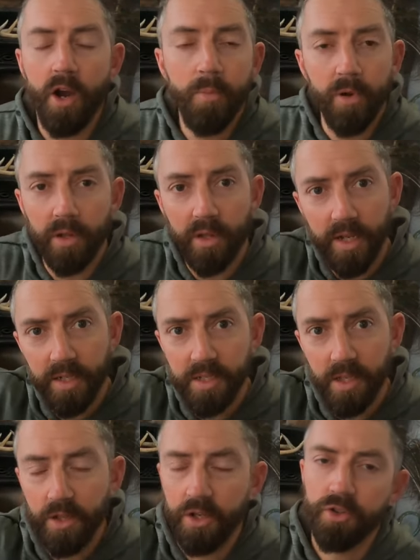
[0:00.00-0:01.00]
I'll put links
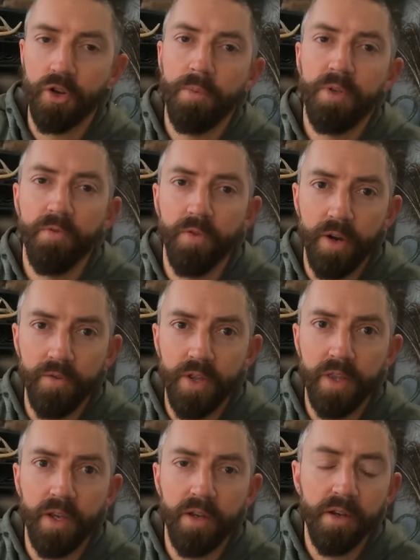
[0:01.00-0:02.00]
in the description for
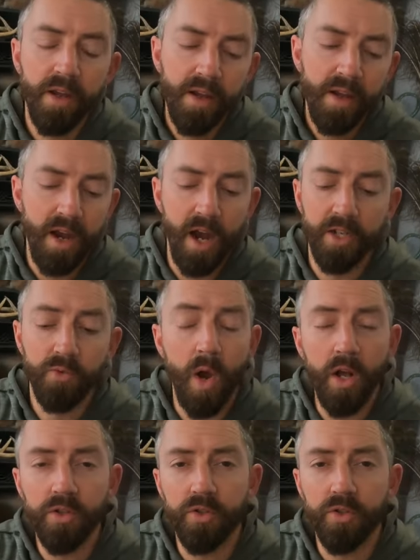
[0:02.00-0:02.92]
everything uh, as well.